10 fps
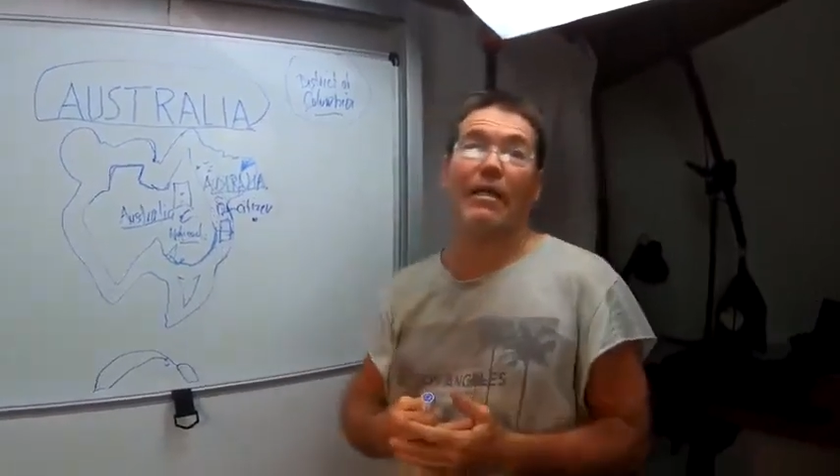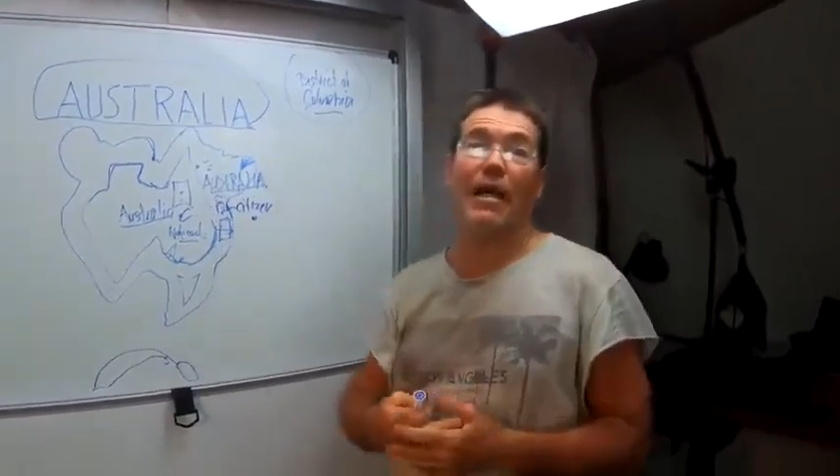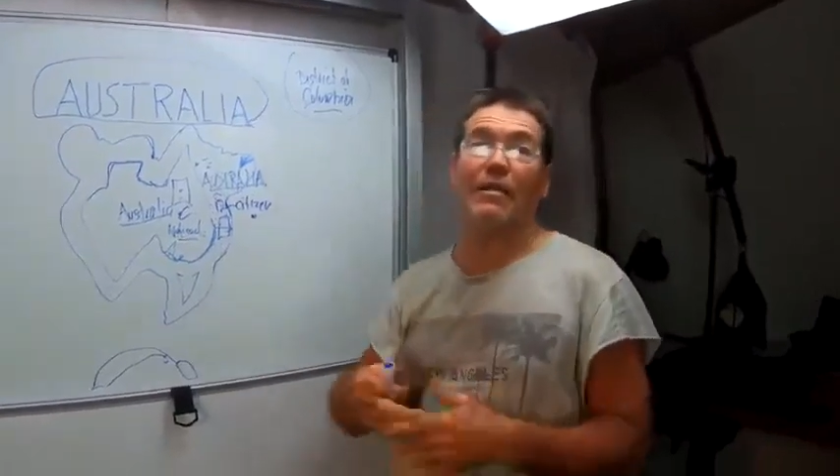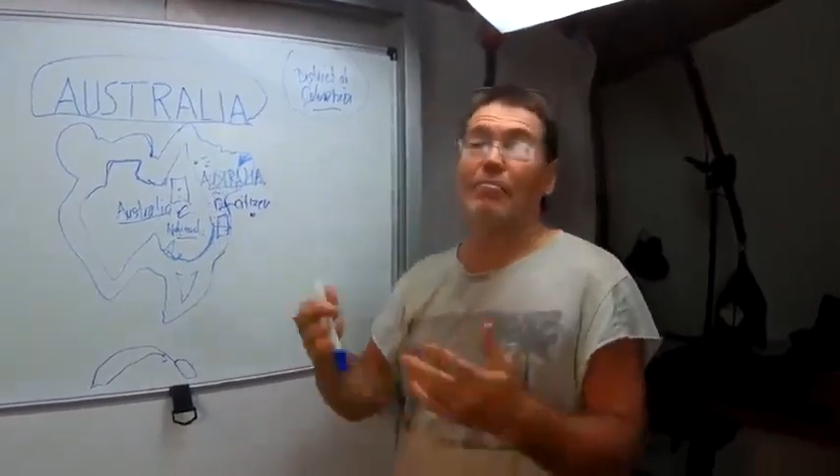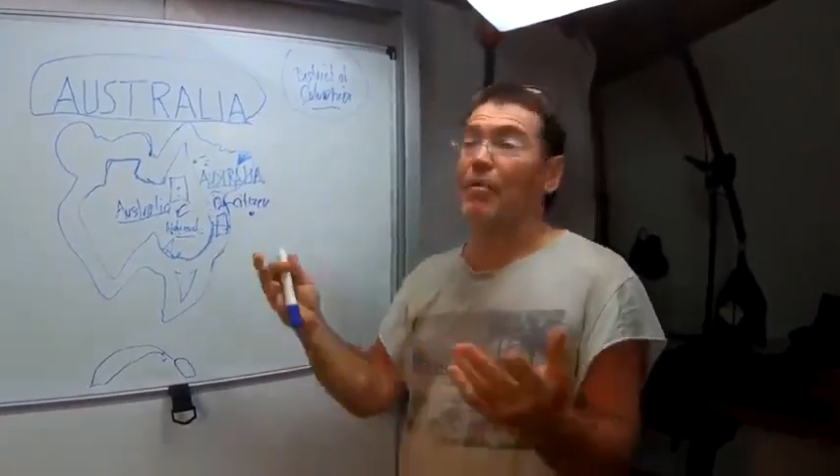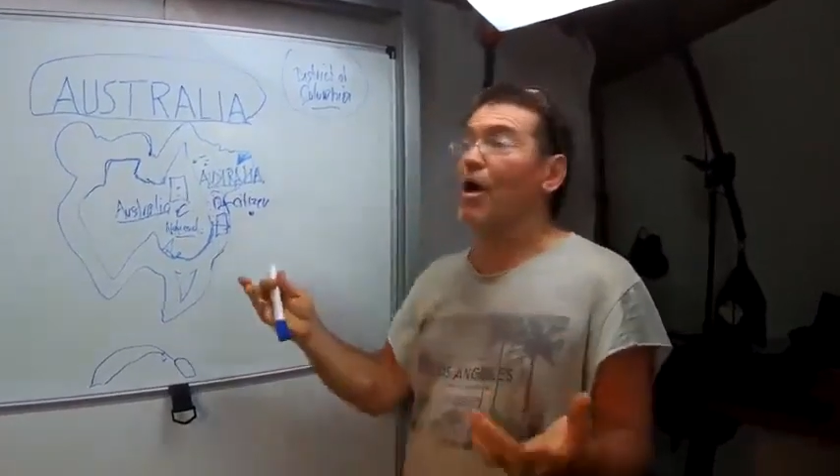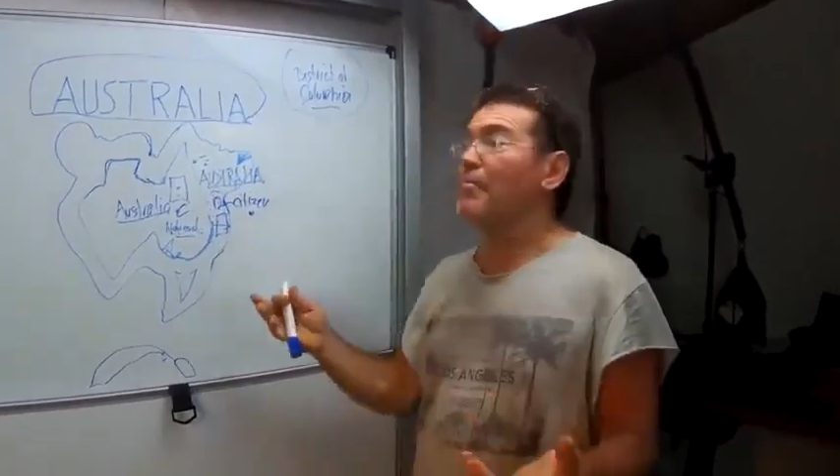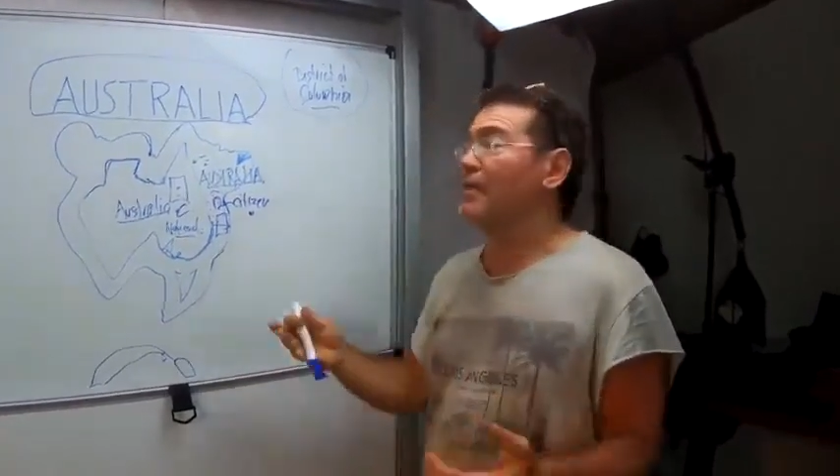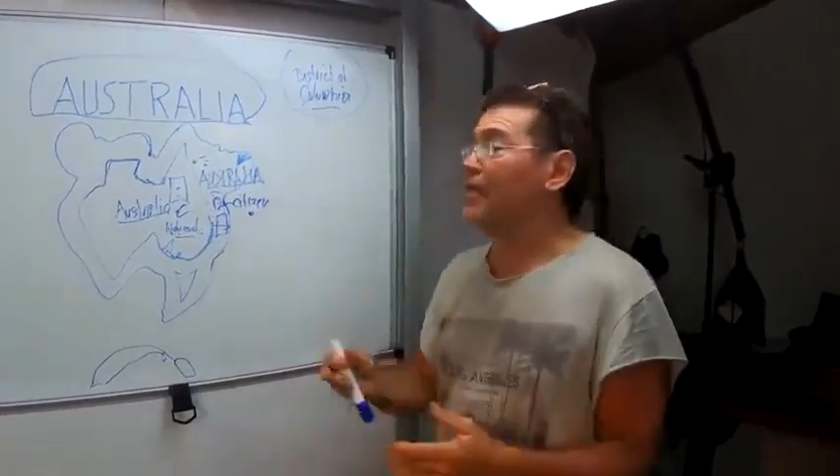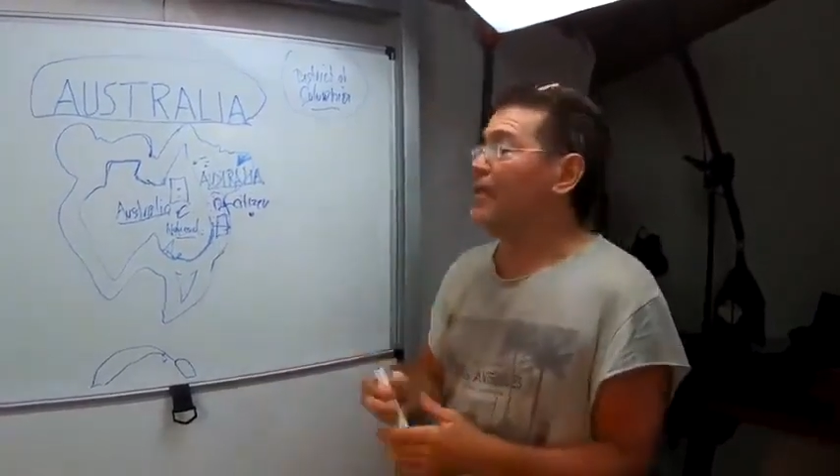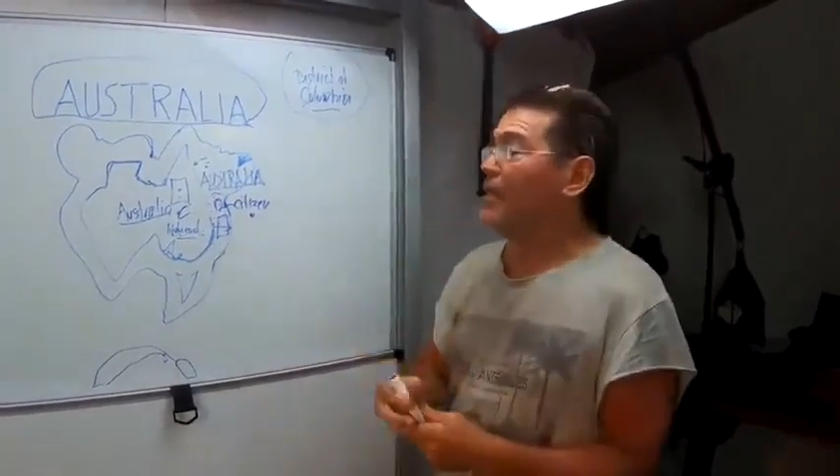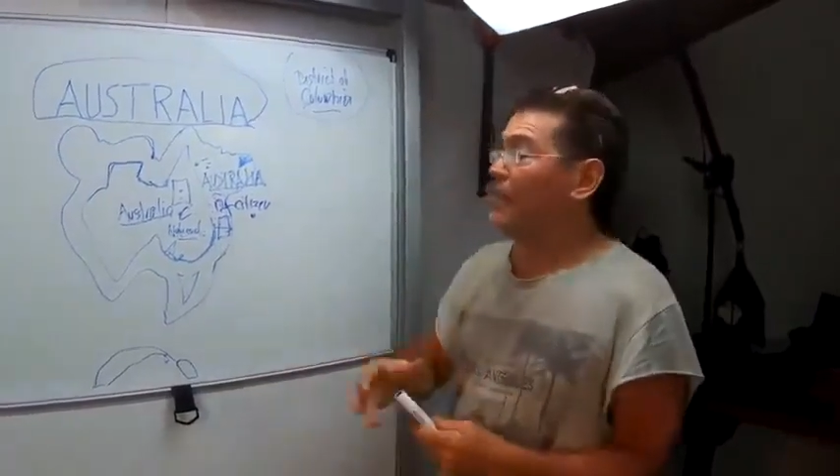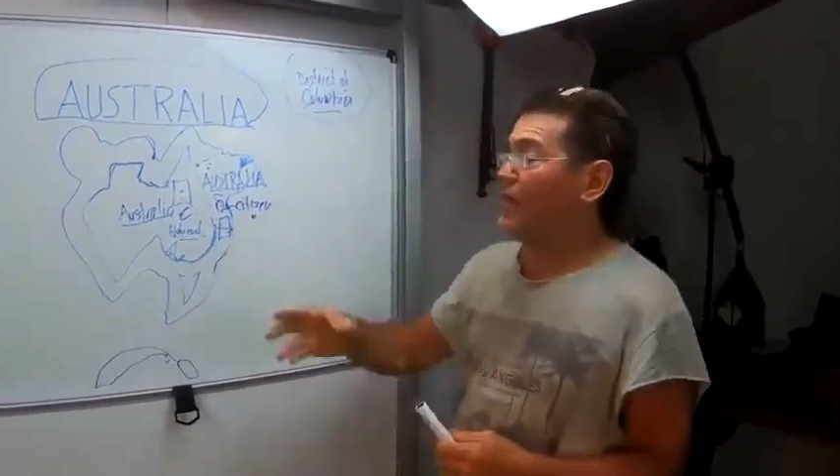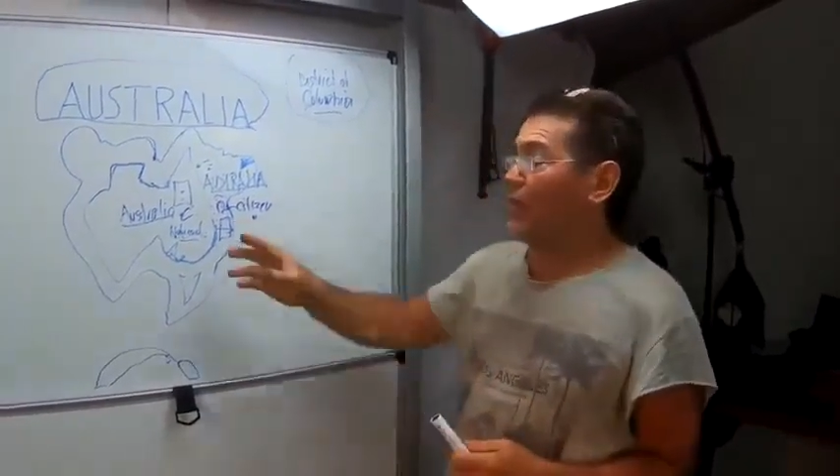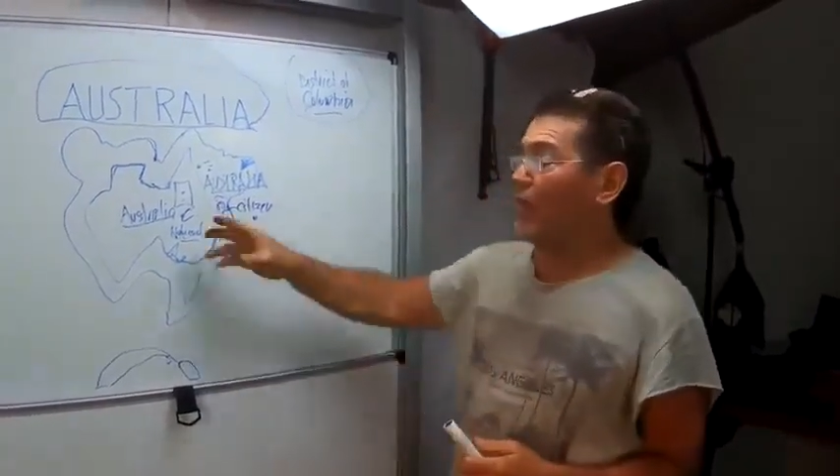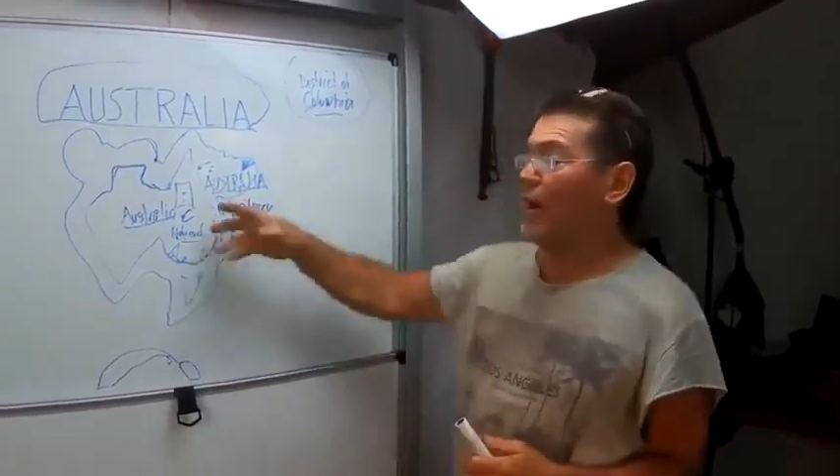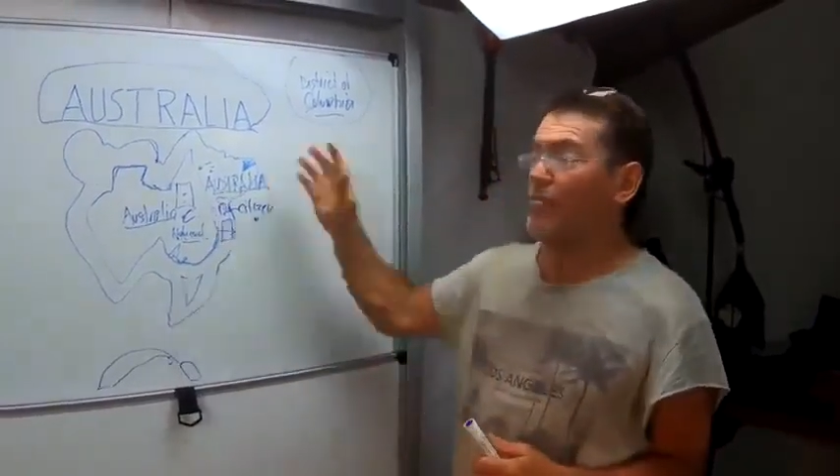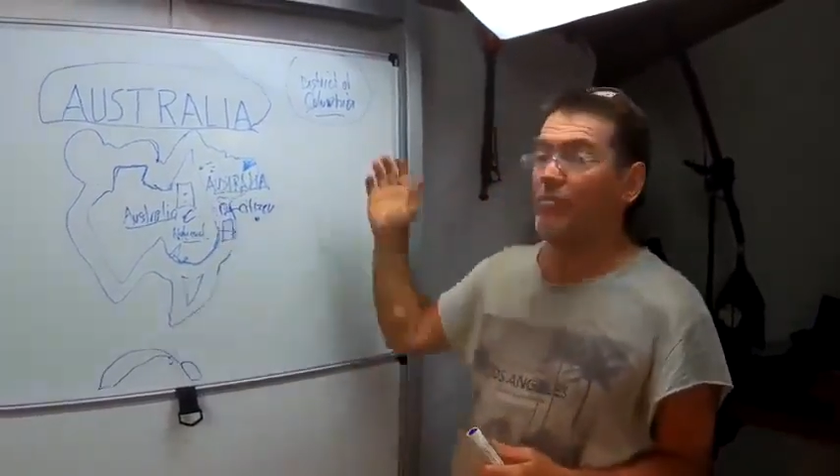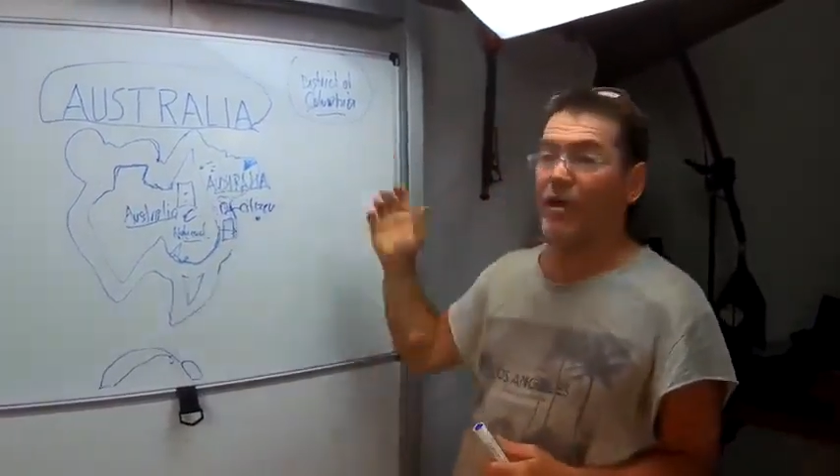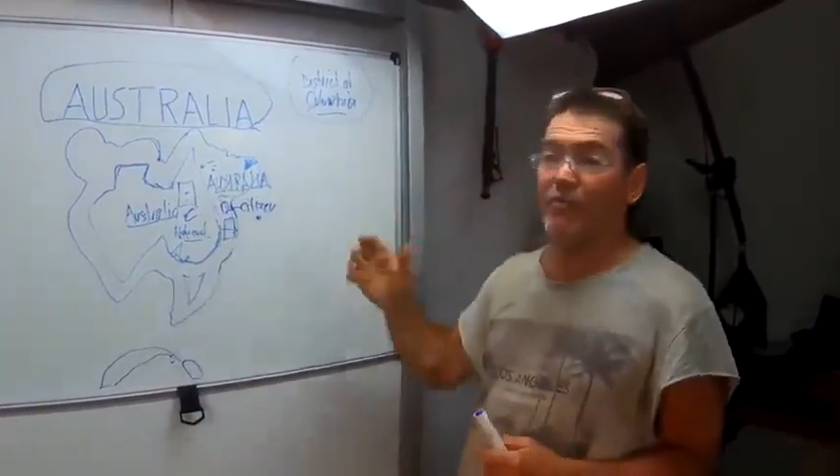At the moment,
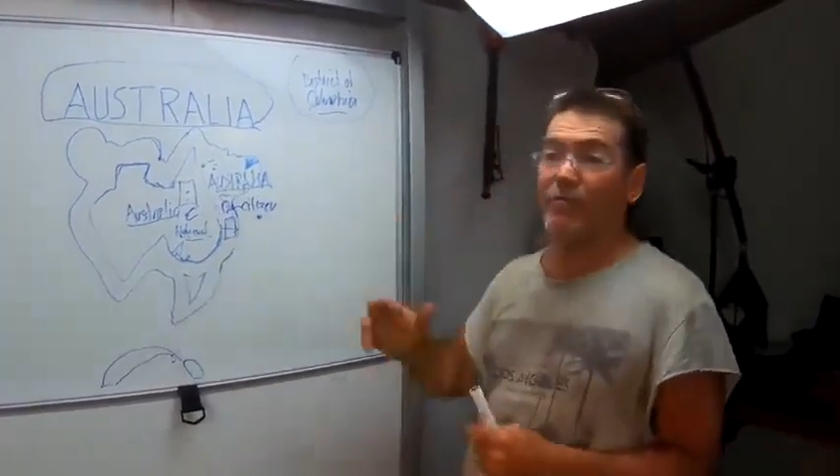they've